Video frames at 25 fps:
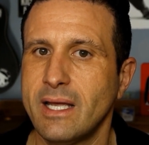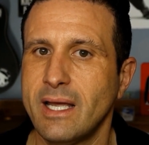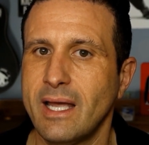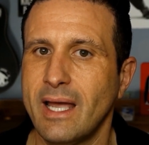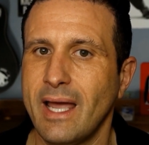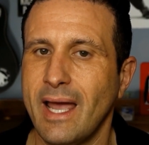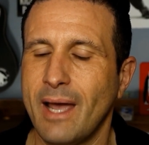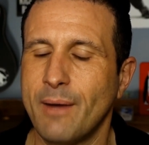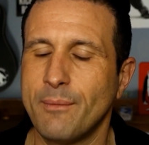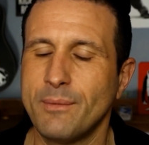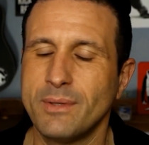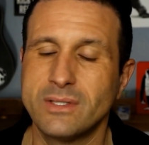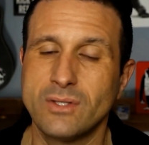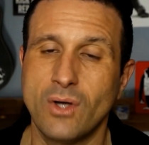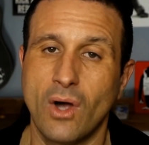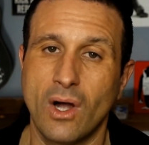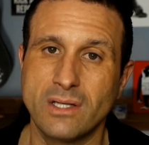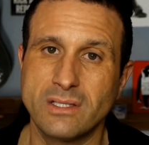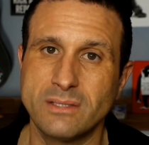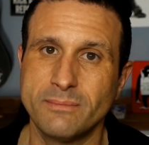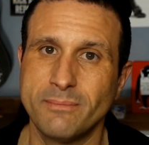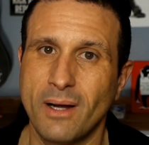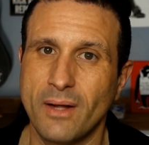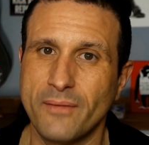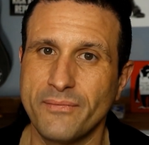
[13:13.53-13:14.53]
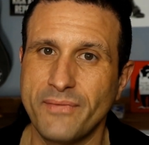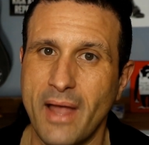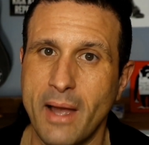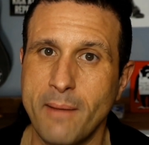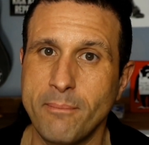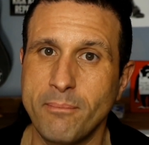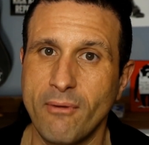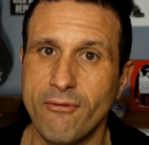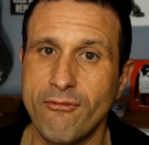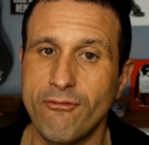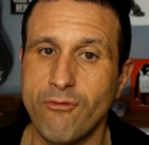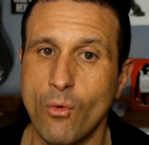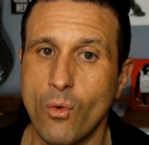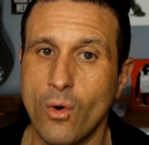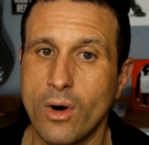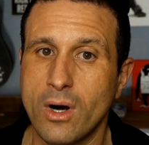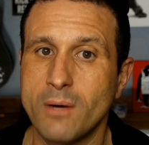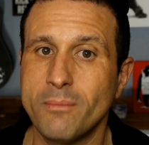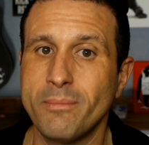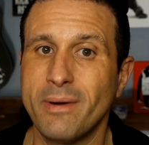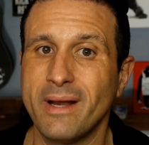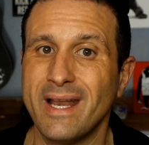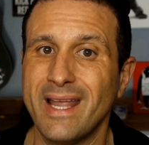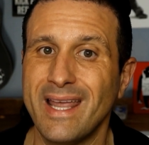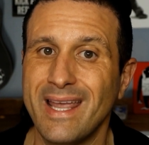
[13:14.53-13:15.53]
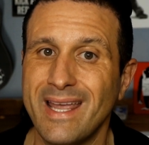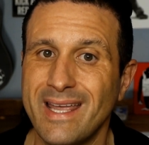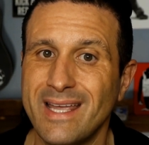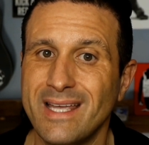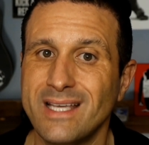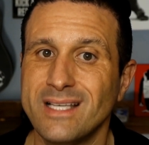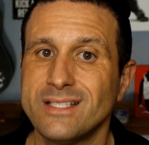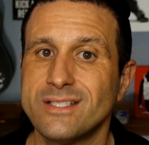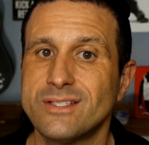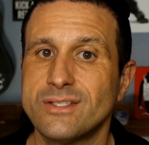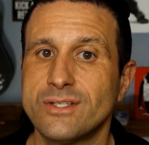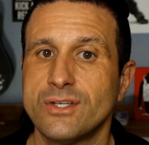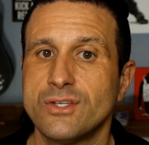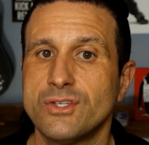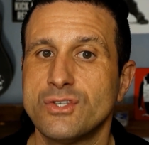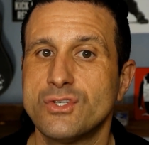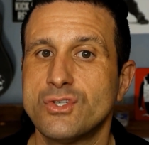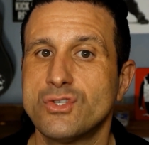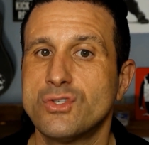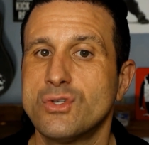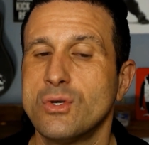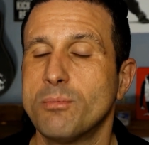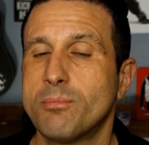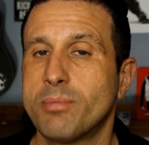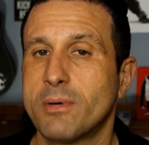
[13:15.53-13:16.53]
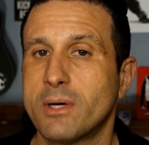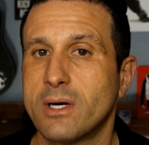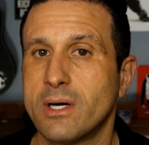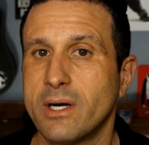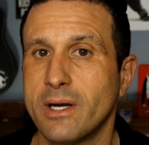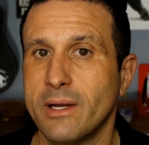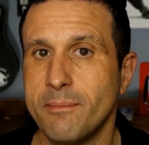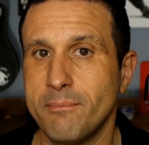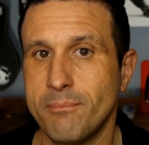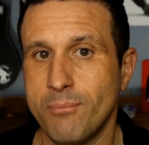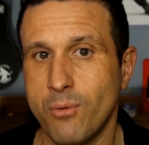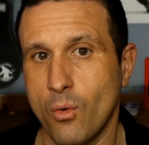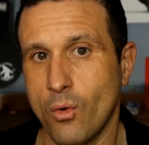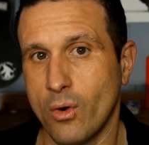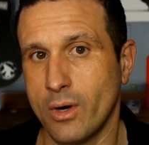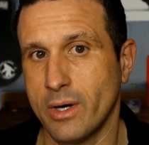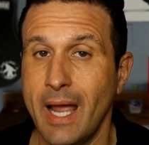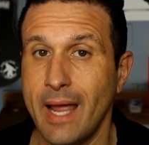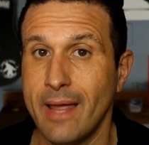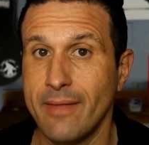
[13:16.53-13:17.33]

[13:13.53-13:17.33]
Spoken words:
And we talked about that before, but it is super important.